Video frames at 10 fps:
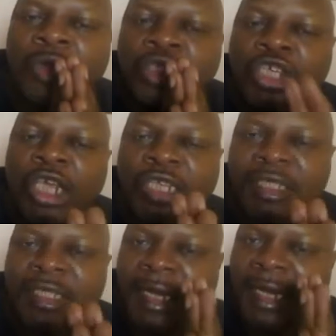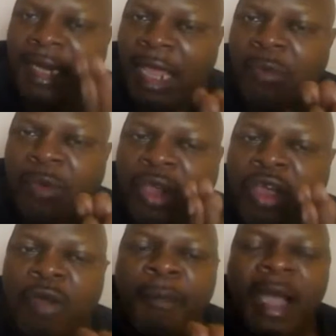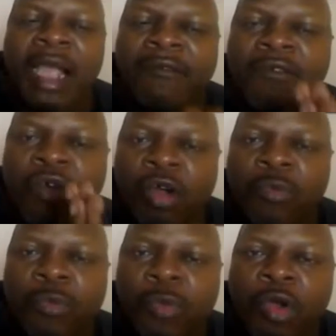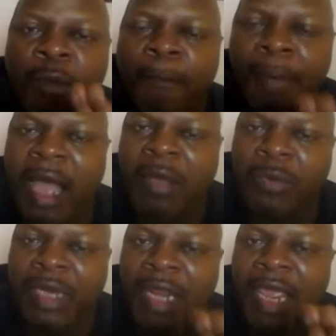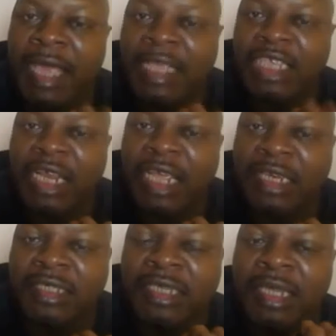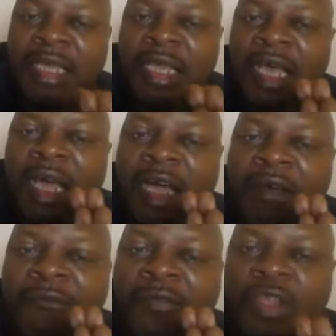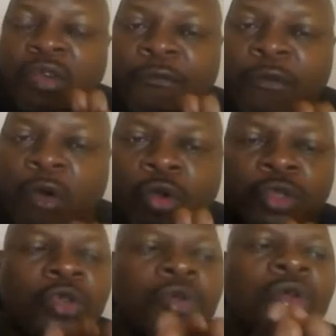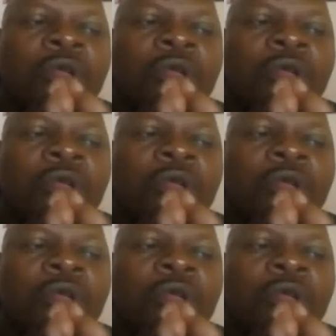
the changes and in line with the comeback, I've come back with an excellent video for you.